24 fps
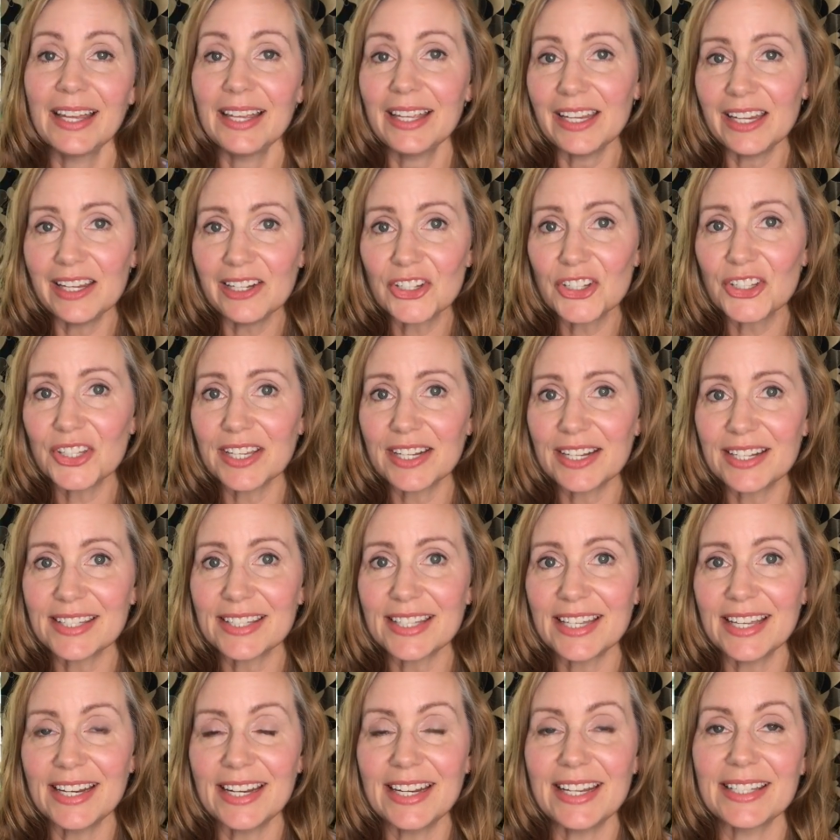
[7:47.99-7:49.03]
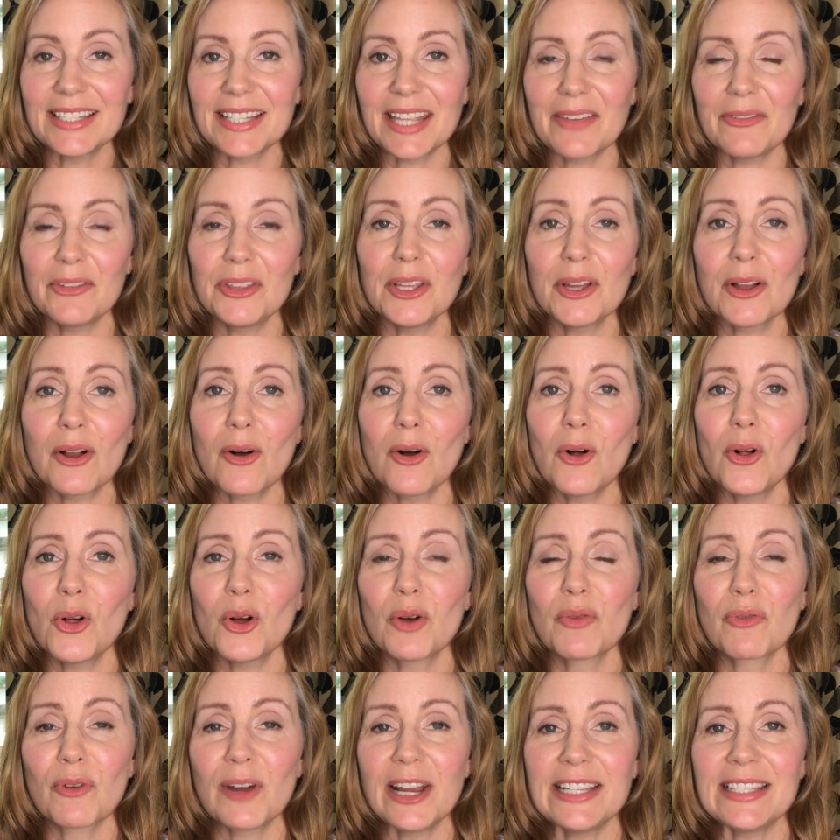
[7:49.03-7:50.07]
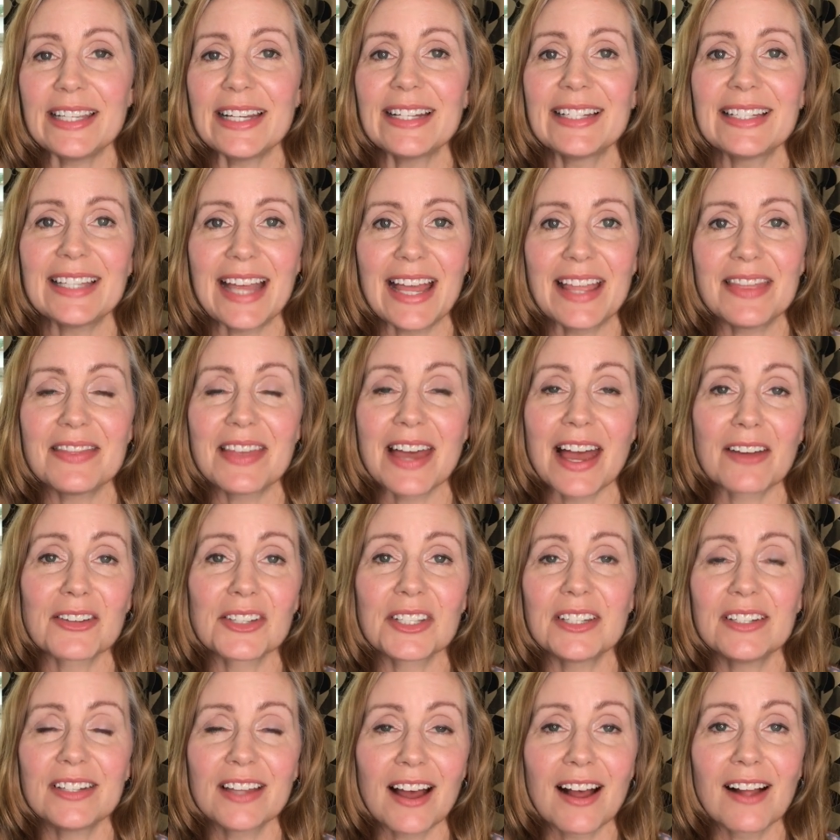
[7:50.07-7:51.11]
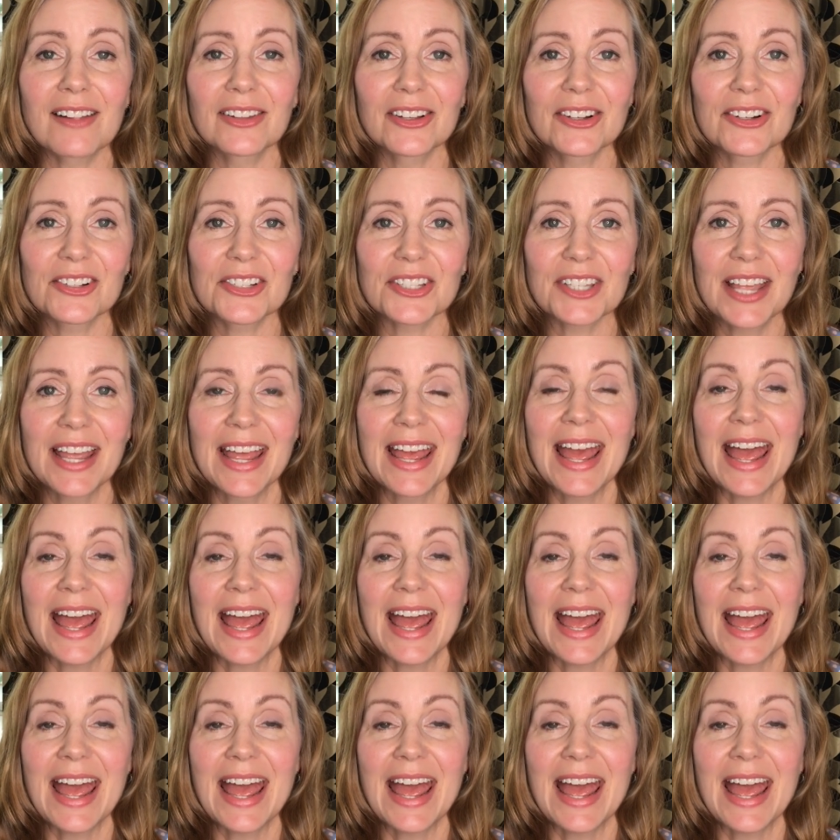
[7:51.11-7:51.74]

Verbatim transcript: Each citizen is given the goal of raising $10,000.